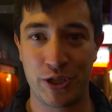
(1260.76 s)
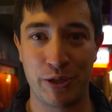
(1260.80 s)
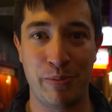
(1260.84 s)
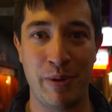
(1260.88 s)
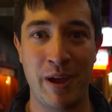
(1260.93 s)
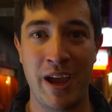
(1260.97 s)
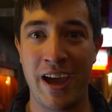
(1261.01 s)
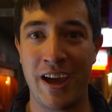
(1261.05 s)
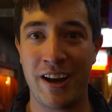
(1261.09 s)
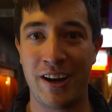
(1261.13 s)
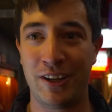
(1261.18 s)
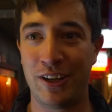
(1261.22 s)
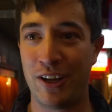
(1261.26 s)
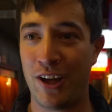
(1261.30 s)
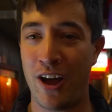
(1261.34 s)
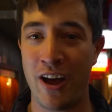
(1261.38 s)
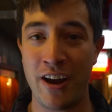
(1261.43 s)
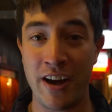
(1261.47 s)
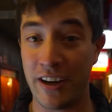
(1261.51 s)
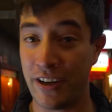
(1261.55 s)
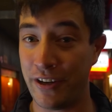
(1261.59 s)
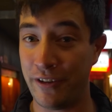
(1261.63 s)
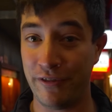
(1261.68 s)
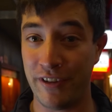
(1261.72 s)
Japan a
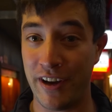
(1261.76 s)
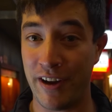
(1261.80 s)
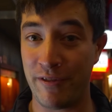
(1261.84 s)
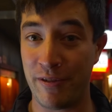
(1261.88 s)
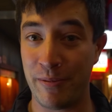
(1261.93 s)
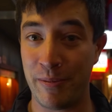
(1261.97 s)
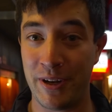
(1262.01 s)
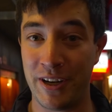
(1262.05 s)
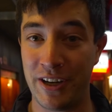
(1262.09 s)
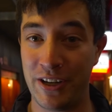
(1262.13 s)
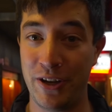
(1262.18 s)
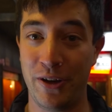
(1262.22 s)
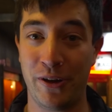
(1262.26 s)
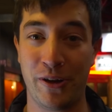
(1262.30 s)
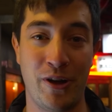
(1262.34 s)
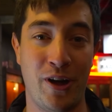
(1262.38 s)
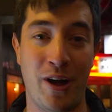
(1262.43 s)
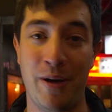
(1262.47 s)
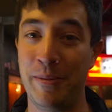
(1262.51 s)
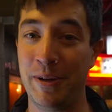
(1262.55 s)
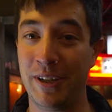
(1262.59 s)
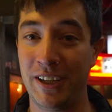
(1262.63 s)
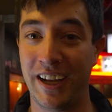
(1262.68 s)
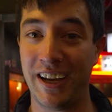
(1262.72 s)
lot and you've never been to
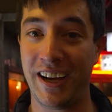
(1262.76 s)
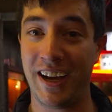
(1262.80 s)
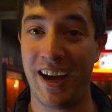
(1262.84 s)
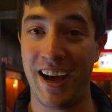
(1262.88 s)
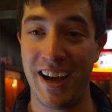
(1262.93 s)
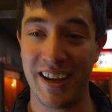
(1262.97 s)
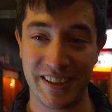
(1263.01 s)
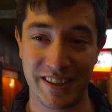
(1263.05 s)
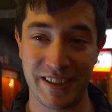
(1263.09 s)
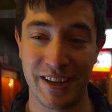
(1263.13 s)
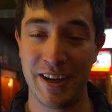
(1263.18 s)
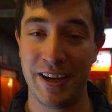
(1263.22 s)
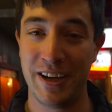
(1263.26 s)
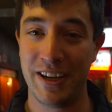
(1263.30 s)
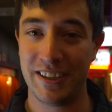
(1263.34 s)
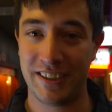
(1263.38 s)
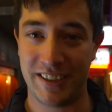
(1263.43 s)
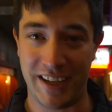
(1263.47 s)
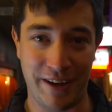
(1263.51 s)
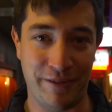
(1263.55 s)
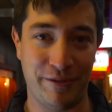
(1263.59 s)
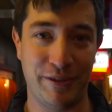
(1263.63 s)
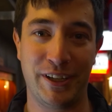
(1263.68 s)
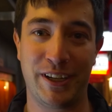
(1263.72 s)
Yokohama like us,
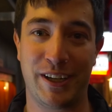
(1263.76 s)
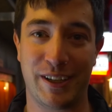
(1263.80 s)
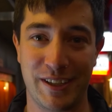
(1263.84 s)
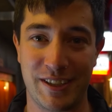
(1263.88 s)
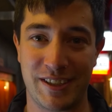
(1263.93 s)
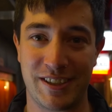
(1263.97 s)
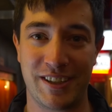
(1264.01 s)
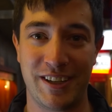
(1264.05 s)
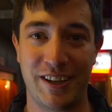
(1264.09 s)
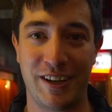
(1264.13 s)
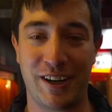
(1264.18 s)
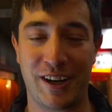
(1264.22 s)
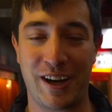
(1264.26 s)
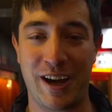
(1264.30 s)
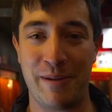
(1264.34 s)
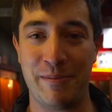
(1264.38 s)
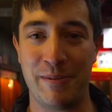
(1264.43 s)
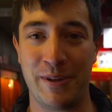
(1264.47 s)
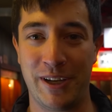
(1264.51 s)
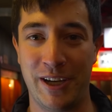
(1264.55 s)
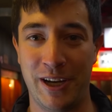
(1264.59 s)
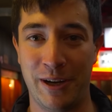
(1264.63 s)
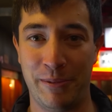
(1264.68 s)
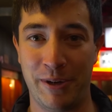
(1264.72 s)
definitely consider
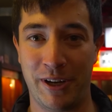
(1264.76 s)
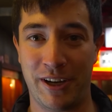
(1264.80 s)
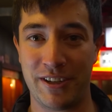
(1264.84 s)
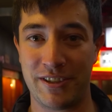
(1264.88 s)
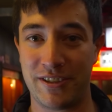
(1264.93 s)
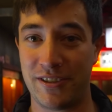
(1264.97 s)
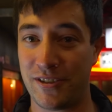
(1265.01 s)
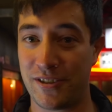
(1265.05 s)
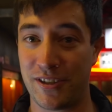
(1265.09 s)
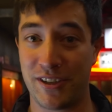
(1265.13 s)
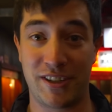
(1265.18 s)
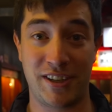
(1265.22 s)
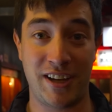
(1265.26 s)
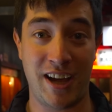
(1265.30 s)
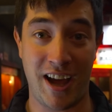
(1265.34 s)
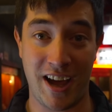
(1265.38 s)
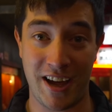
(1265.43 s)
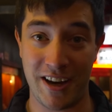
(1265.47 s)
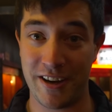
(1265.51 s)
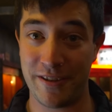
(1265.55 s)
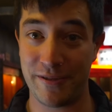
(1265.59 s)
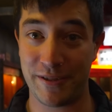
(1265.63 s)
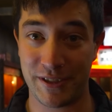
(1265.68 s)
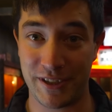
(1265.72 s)
coming here because there's a
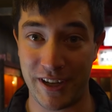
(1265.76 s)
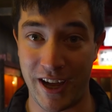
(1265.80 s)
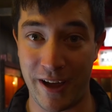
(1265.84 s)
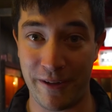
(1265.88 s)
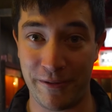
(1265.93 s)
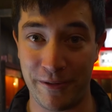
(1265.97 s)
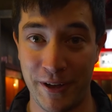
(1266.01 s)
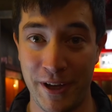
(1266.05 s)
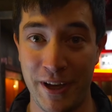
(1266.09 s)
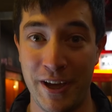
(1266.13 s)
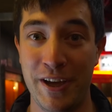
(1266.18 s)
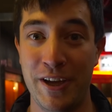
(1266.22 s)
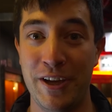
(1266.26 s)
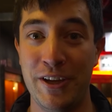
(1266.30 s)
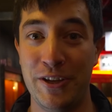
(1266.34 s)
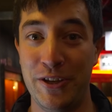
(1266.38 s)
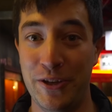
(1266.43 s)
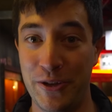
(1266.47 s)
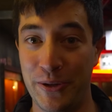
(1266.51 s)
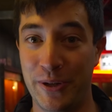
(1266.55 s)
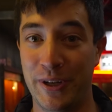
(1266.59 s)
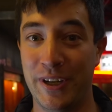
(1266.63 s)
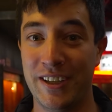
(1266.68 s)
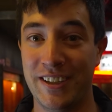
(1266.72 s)
ton of stuff
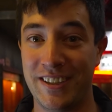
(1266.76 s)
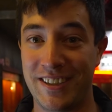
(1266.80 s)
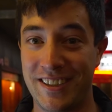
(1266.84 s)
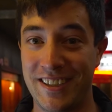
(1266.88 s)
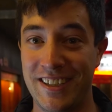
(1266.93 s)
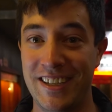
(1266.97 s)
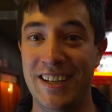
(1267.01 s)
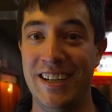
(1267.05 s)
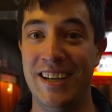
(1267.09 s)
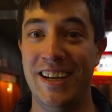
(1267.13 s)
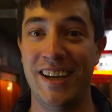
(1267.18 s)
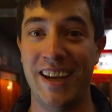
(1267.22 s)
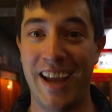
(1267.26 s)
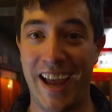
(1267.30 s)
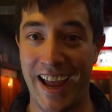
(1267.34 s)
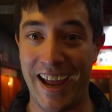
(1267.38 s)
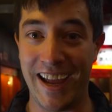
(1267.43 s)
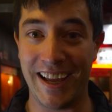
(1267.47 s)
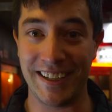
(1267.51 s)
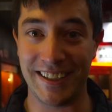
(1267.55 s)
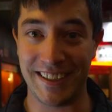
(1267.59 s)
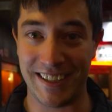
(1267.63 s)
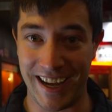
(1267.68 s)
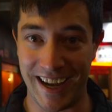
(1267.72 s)
you can see
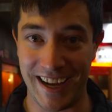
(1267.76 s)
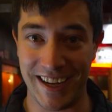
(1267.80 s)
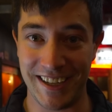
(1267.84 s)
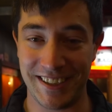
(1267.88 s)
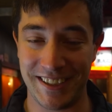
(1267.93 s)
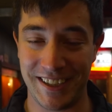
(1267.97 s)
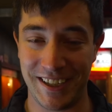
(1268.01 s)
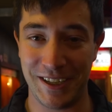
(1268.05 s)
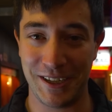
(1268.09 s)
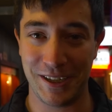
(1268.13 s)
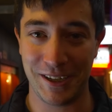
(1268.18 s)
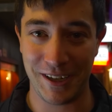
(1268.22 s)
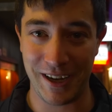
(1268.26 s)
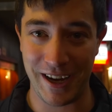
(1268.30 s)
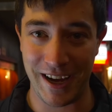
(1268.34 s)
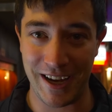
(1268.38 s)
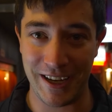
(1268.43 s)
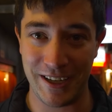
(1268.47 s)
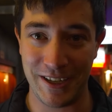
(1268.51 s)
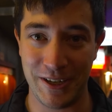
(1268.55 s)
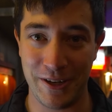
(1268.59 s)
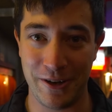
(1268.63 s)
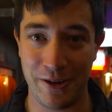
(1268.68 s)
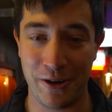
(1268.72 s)
and taste here
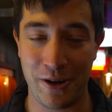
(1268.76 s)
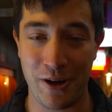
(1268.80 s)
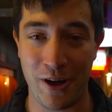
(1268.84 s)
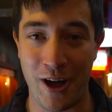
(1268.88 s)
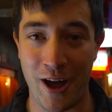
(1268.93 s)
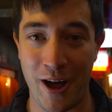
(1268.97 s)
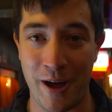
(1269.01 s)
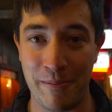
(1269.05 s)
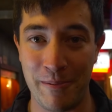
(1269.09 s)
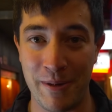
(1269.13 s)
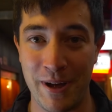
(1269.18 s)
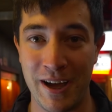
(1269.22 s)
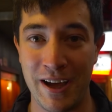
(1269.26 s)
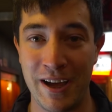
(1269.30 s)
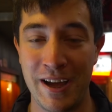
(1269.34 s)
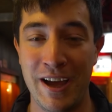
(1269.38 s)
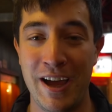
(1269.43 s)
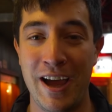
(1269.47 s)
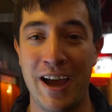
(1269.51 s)
in Yokohama.